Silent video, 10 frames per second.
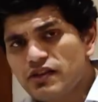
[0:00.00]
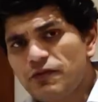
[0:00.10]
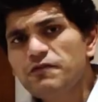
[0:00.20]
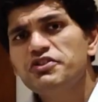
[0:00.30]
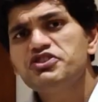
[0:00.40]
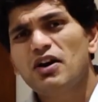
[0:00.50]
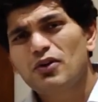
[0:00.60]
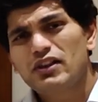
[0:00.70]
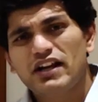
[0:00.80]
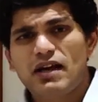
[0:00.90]
The fifth
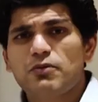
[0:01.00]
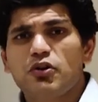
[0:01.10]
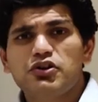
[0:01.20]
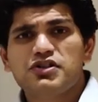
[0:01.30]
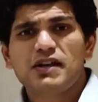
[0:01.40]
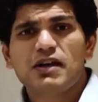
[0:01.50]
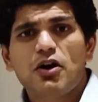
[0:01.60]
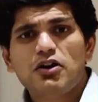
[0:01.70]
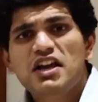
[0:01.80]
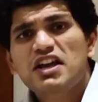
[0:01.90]
job role that I'm going to speak
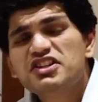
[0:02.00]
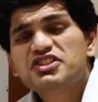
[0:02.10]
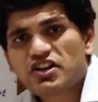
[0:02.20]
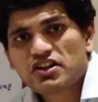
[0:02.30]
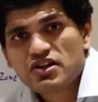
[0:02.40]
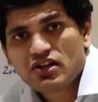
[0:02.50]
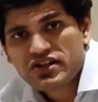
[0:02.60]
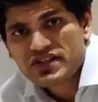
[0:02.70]
about is structural